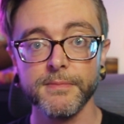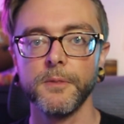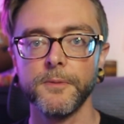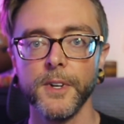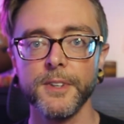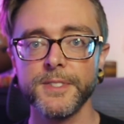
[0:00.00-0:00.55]

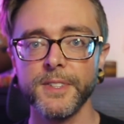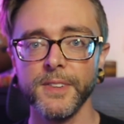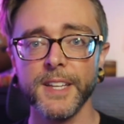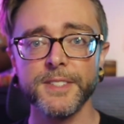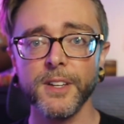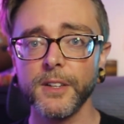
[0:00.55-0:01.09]
First,
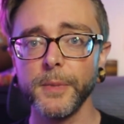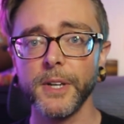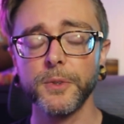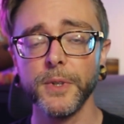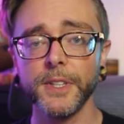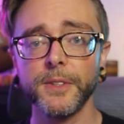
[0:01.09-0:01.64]
let's talk about
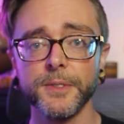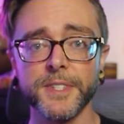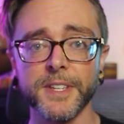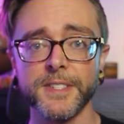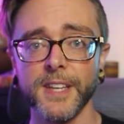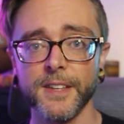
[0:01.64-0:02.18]
critical
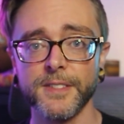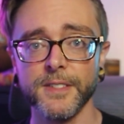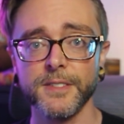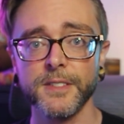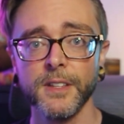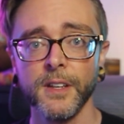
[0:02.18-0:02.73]
successes.